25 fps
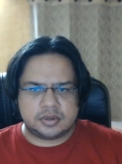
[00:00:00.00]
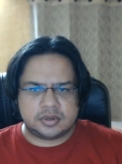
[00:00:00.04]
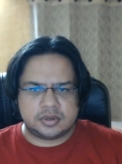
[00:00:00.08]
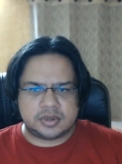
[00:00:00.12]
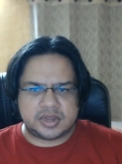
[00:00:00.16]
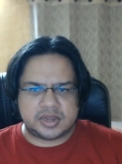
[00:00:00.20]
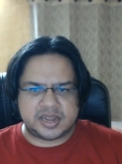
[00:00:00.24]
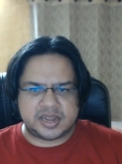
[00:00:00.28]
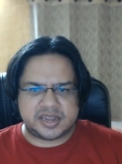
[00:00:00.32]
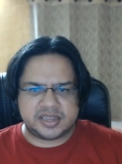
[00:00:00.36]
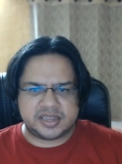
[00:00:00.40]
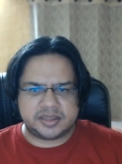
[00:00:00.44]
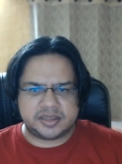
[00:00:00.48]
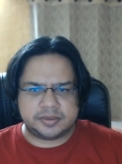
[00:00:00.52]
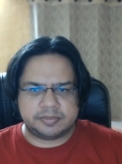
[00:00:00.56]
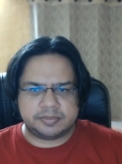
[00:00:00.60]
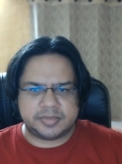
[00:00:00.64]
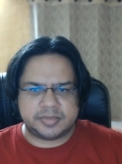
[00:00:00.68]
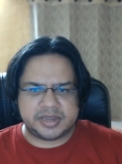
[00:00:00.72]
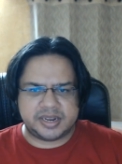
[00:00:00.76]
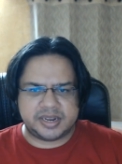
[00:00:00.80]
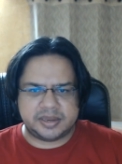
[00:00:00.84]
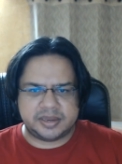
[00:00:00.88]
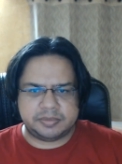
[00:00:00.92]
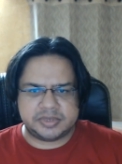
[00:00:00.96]
Hi, my
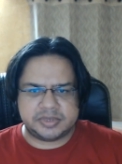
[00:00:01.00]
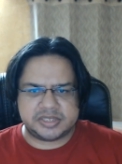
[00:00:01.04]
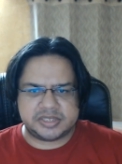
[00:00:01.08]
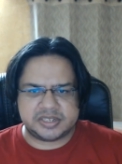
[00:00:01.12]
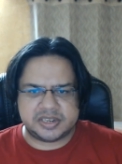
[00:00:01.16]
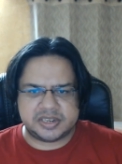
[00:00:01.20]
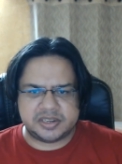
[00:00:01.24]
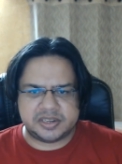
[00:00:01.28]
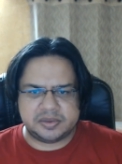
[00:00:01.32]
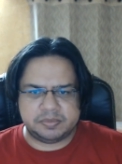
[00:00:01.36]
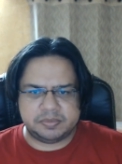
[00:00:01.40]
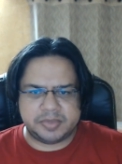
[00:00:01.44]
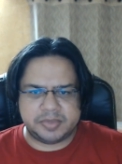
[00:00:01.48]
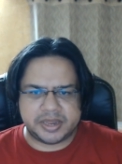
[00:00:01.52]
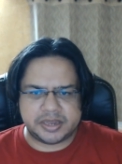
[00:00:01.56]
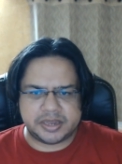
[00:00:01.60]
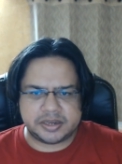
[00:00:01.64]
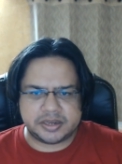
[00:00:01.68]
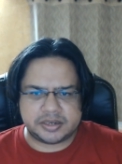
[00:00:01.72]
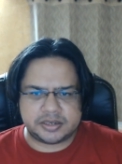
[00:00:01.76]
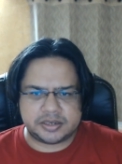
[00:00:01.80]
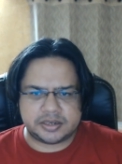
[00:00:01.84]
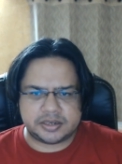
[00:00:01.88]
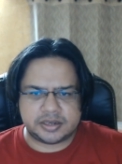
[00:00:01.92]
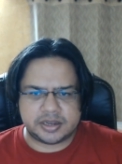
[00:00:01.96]
name is Steve Bayer
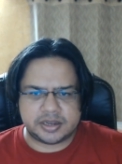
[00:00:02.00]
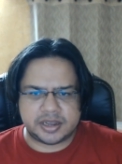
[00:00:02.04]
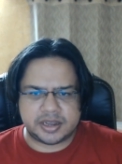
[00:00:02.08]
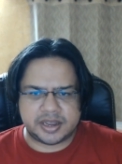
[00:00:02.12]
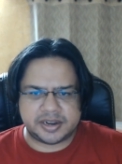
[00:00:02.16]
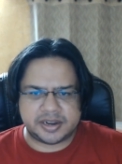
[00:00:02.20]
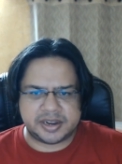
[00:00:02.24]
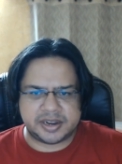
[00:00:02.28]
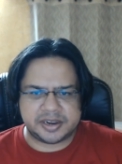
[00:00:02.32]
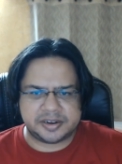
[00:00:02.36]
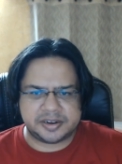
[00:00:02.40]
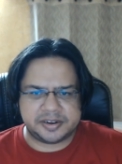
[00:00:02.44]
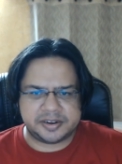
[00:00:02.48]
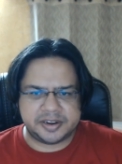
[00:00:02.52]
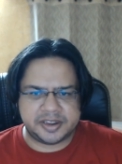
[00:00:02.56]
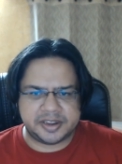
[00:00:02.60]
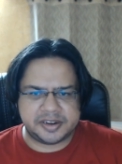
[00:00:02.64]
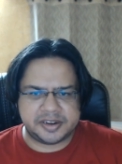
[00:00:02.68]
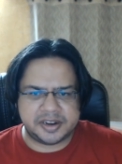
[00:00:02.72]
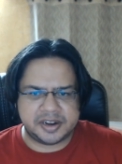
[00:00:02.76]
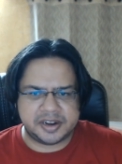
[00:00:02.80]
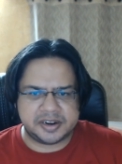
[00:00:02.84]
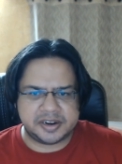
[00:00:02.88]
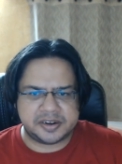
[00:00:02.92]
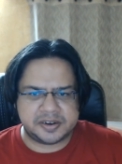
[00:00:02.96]
and I created
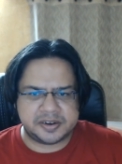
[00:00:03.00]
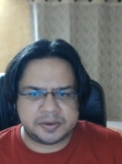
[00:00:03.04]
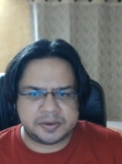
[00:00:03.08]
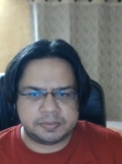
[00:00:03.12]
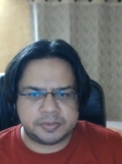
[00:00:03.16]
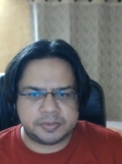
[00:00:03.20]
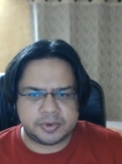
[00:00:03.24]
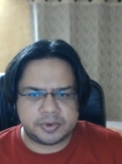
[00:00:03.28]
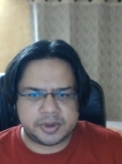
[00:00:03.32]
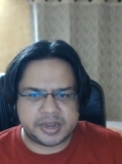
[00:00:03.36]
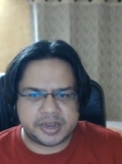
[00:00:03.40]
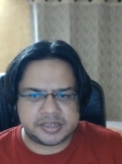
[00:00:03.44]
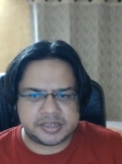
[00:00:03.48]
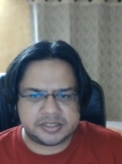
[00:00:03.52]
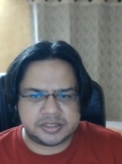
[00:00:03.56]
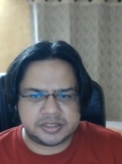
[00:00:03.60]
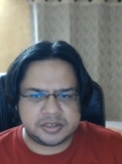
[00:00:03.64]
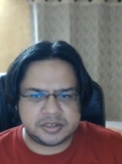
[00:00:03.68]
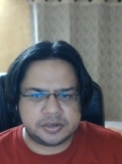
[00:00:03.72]
a crypto asset